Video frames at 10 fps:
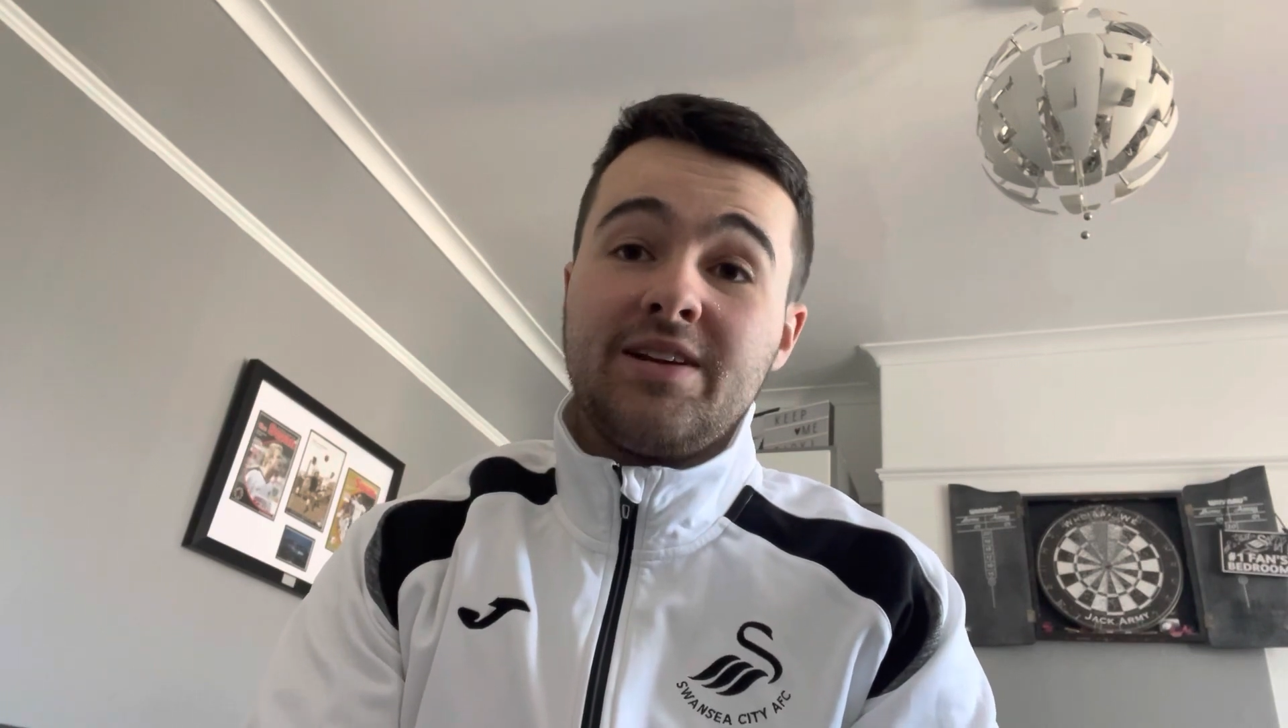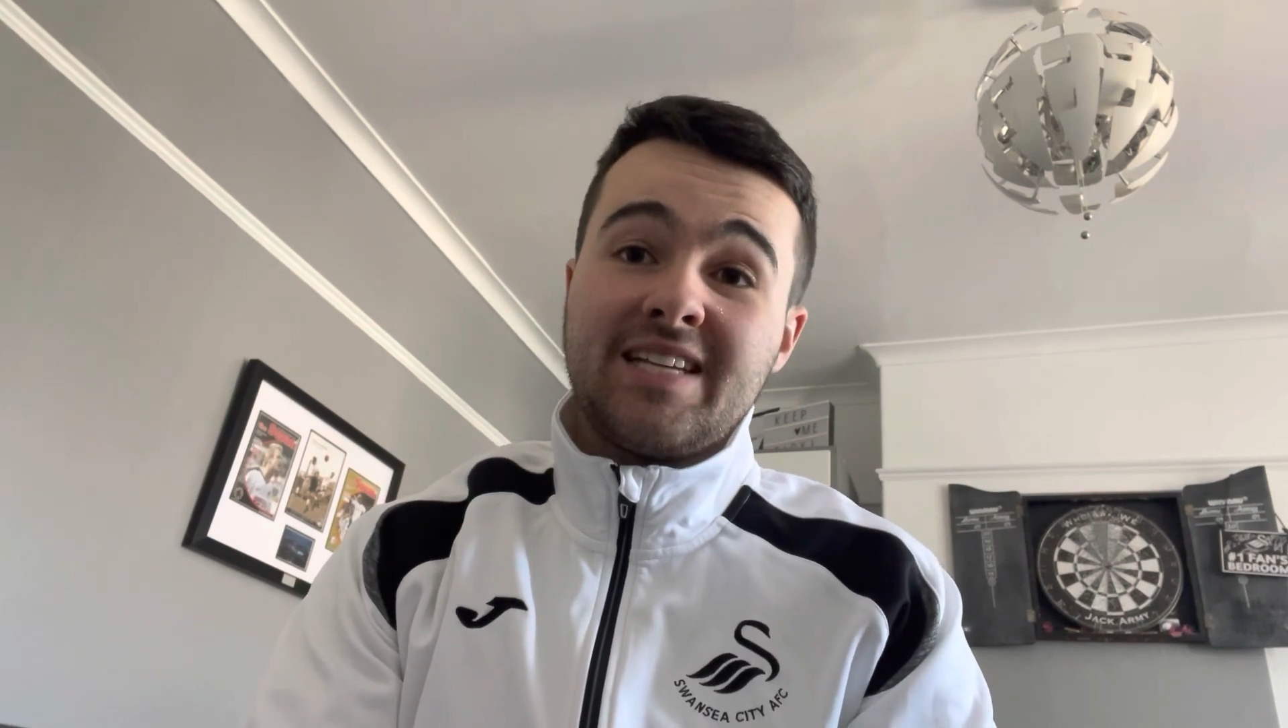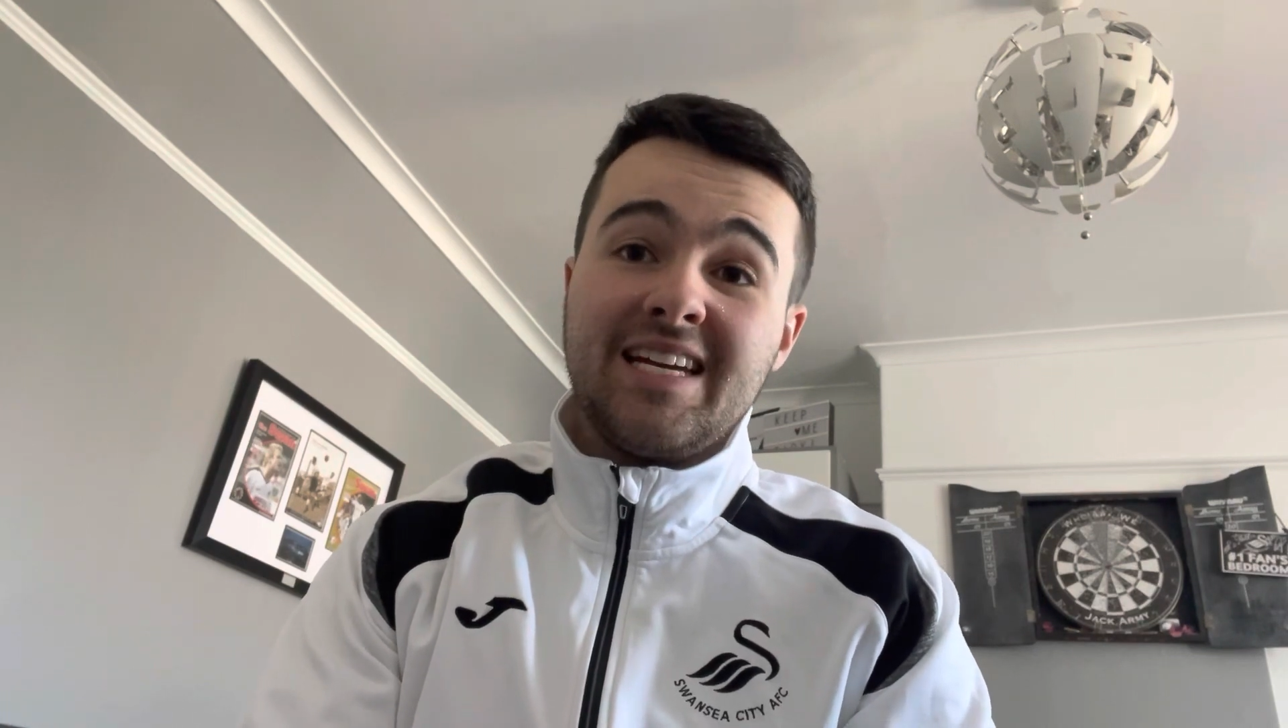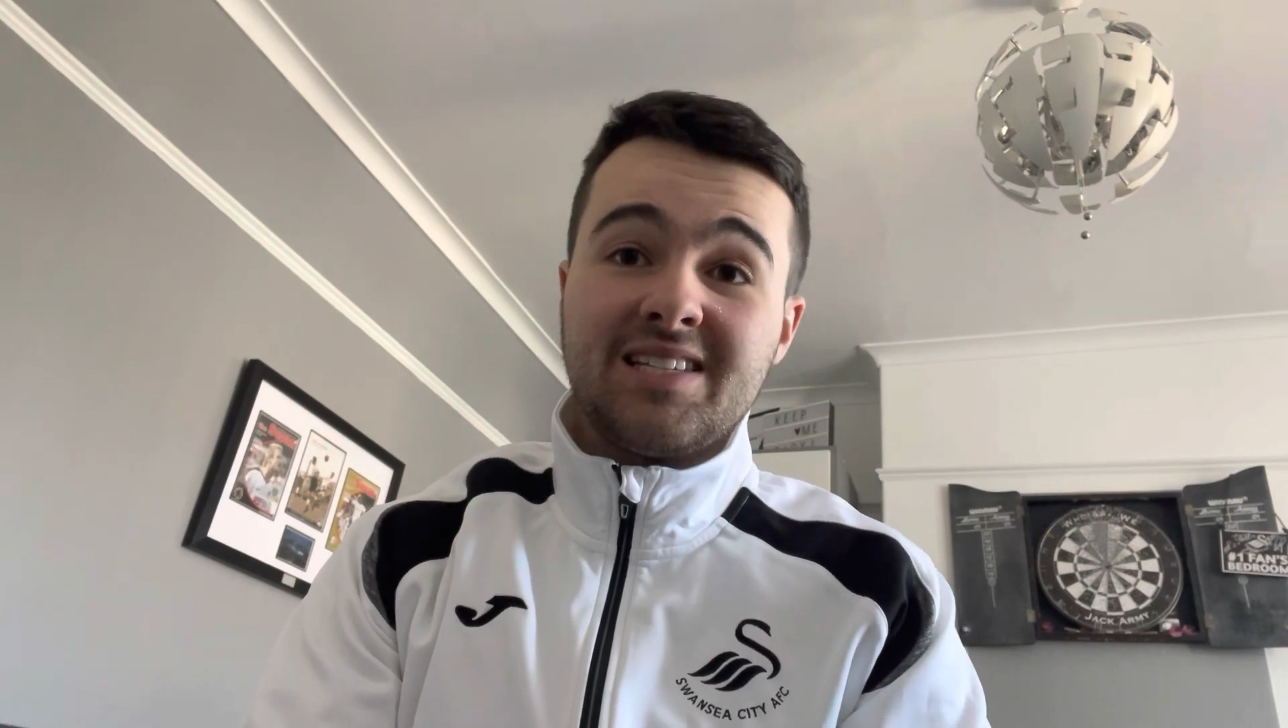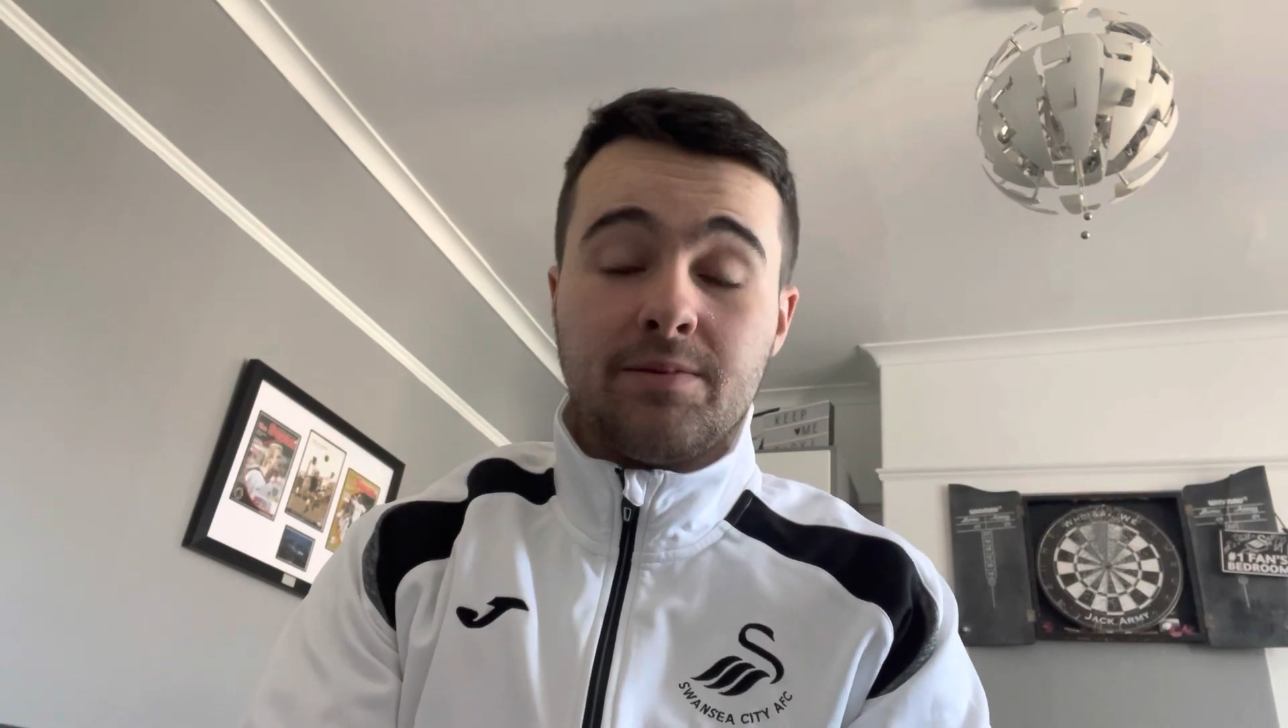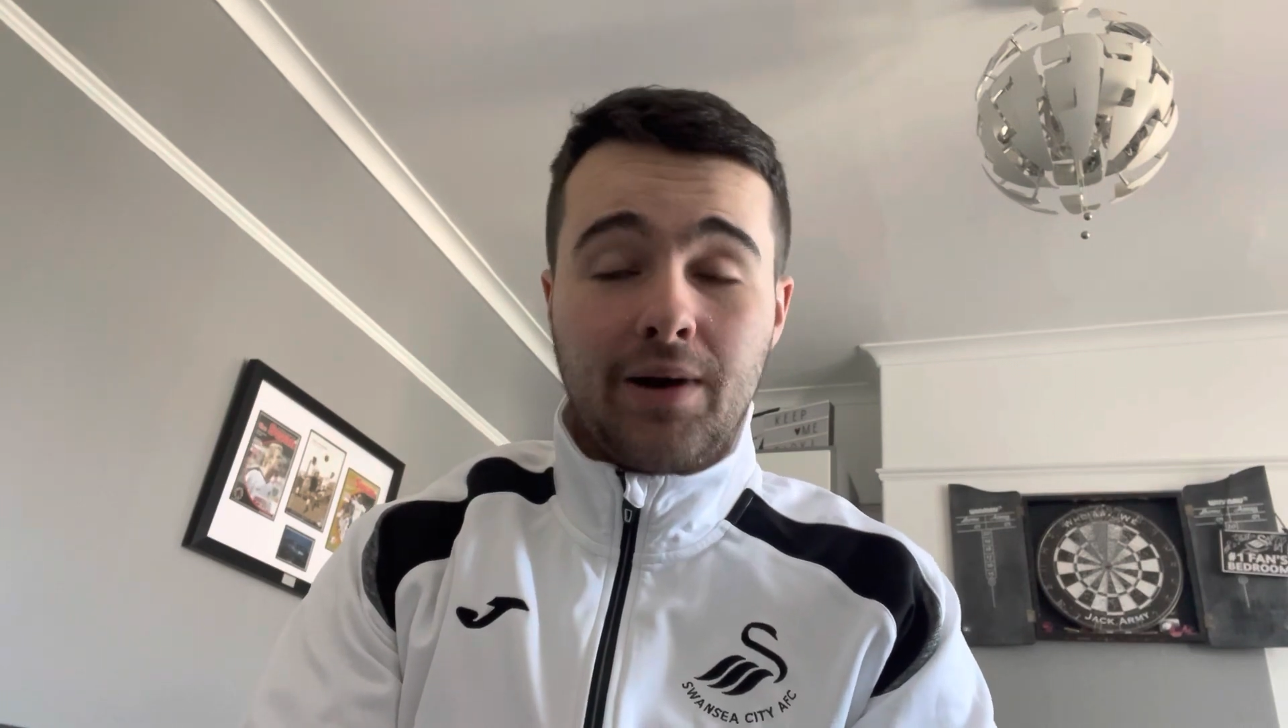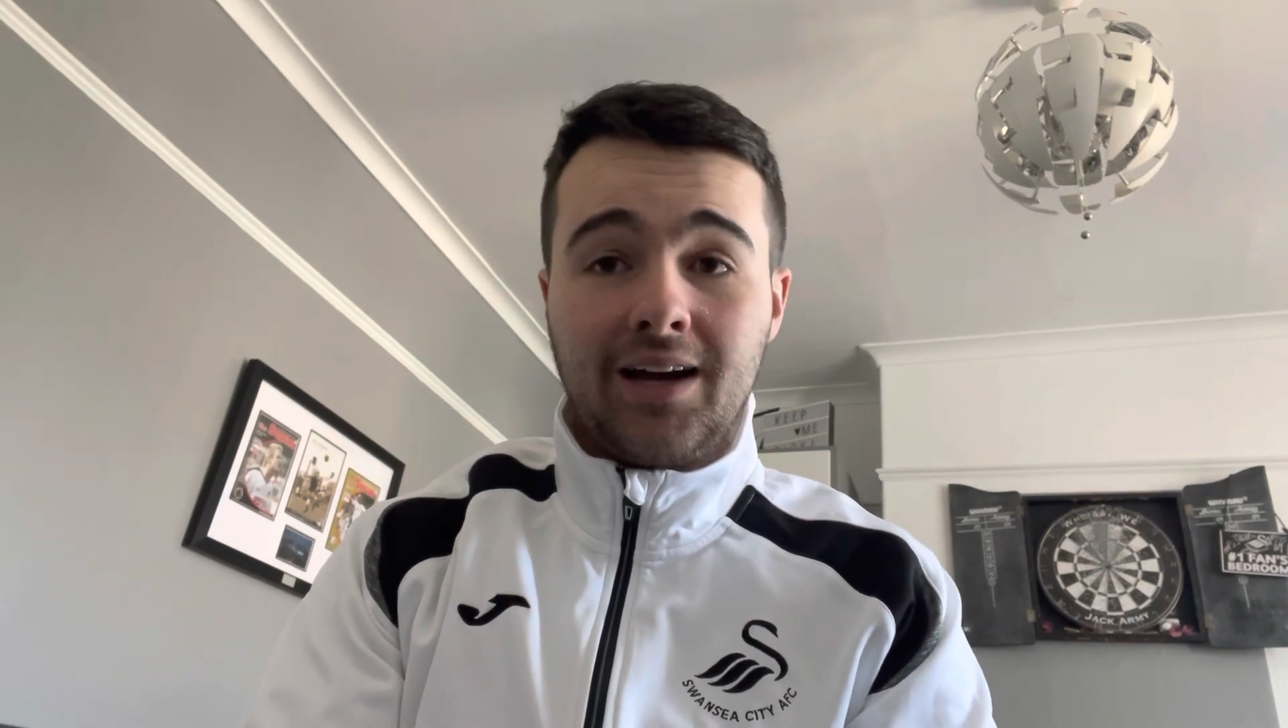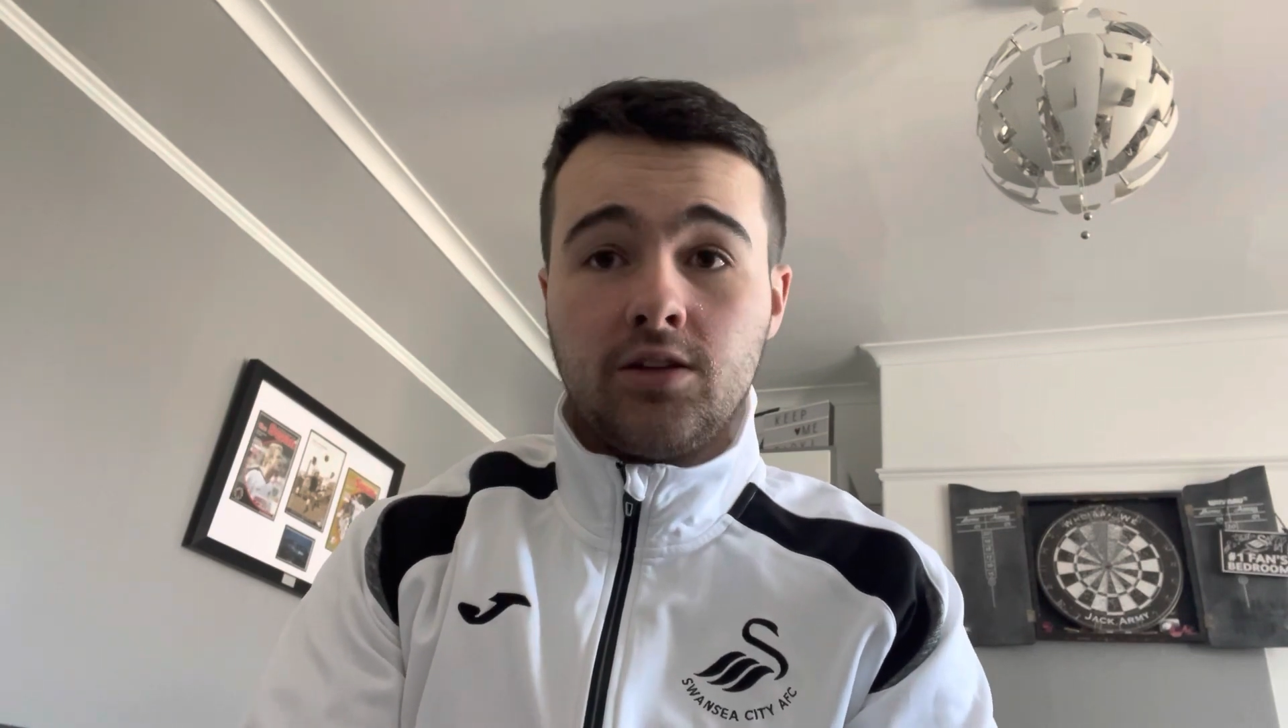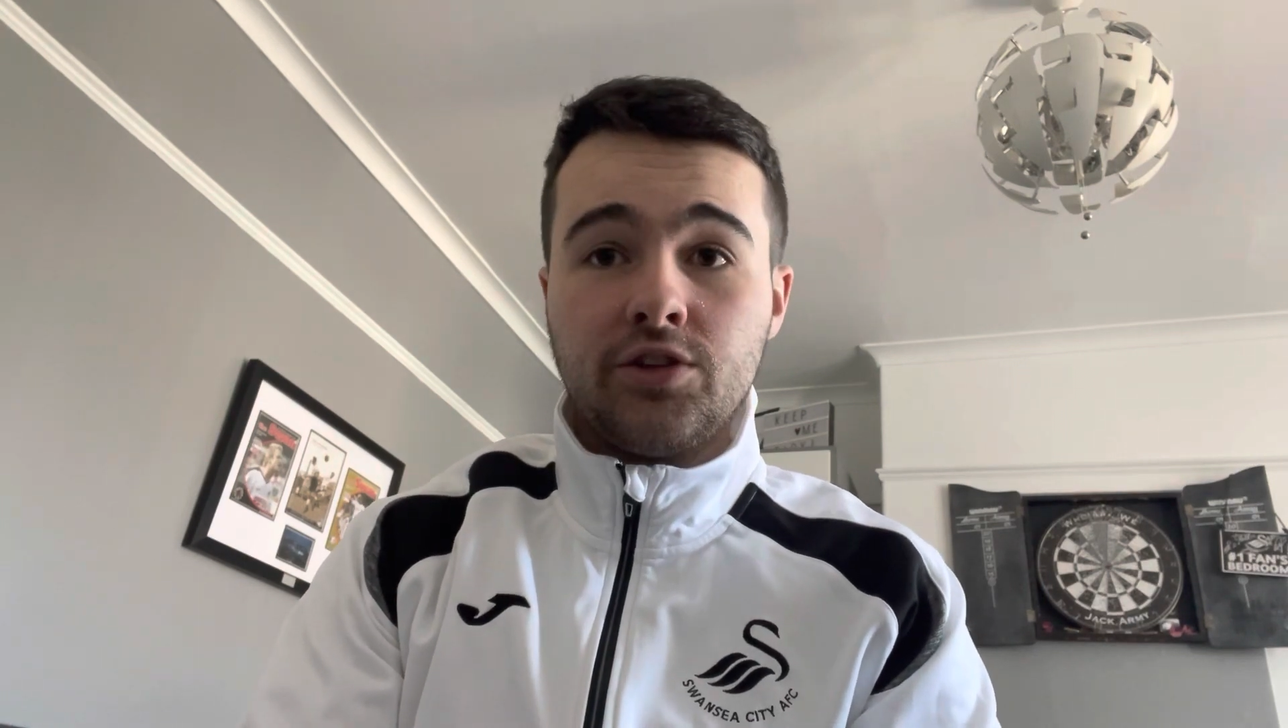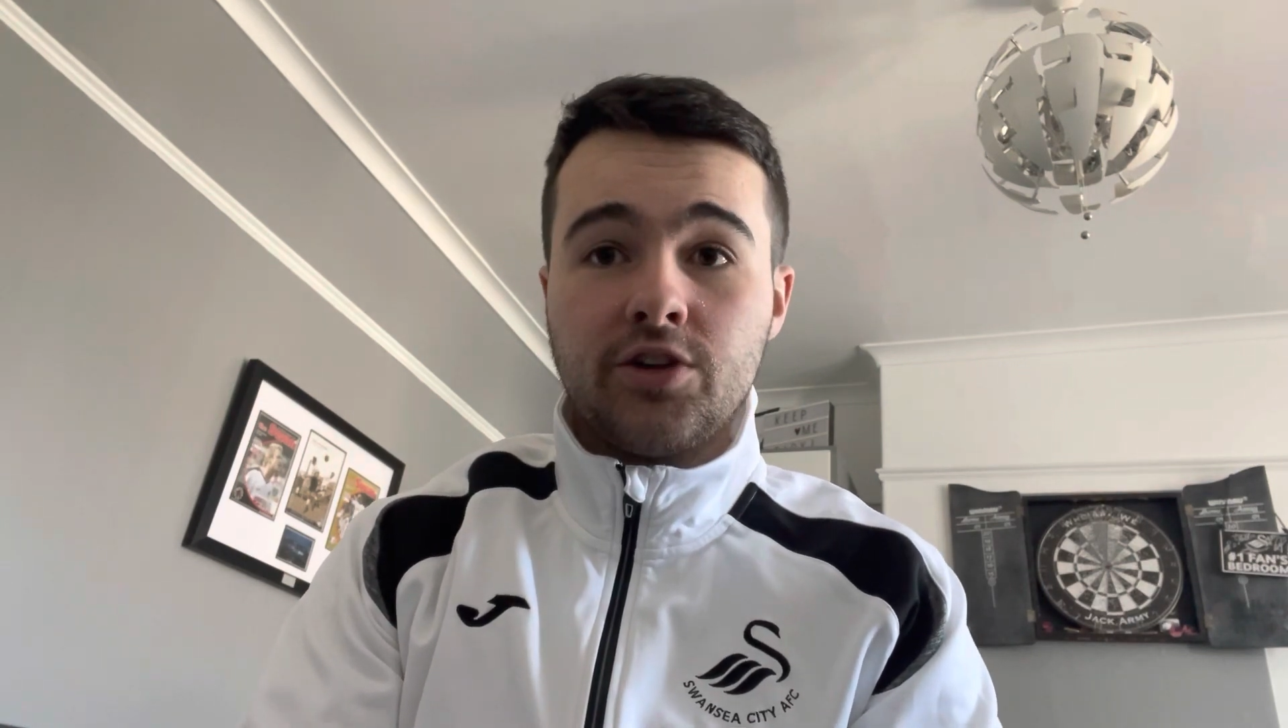tasty
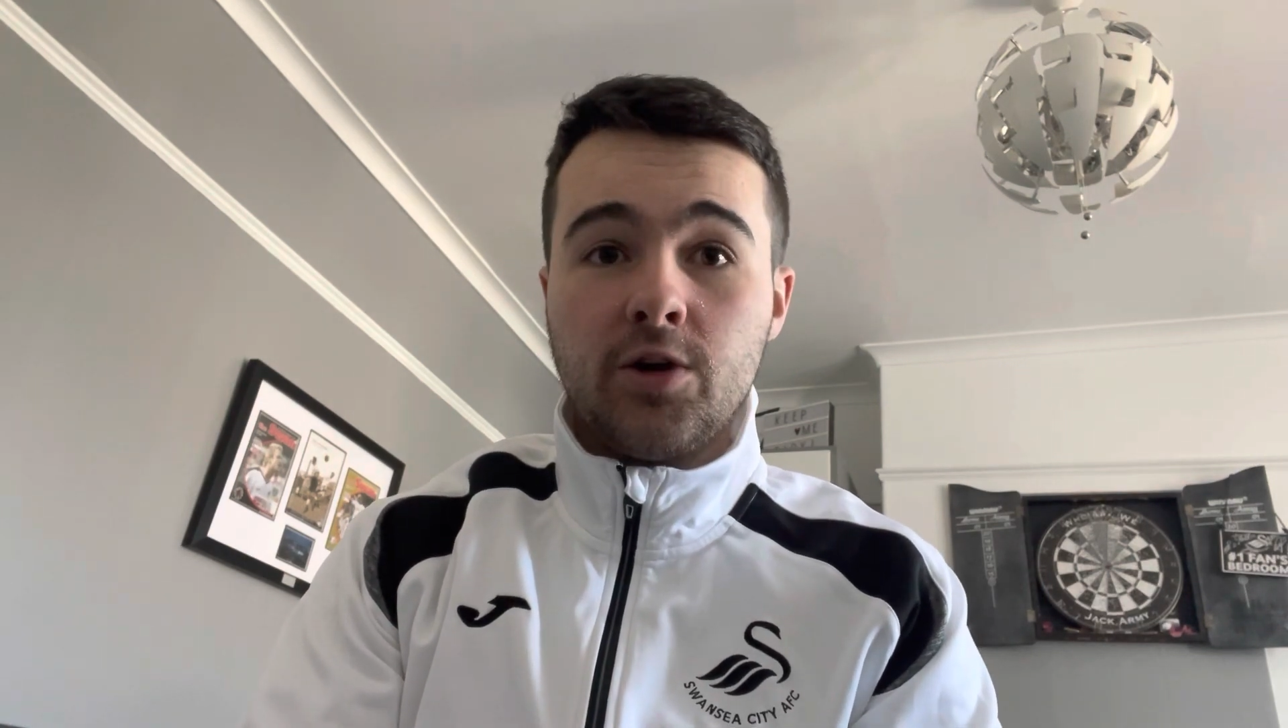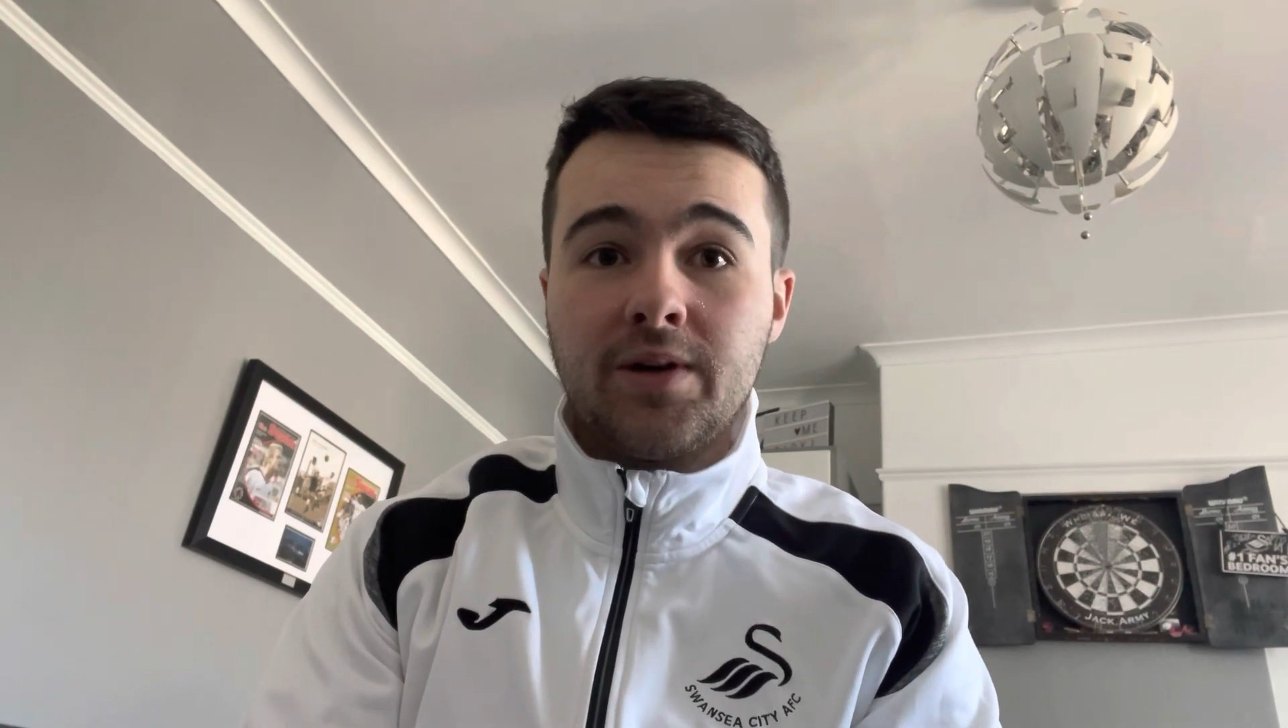battle, you know,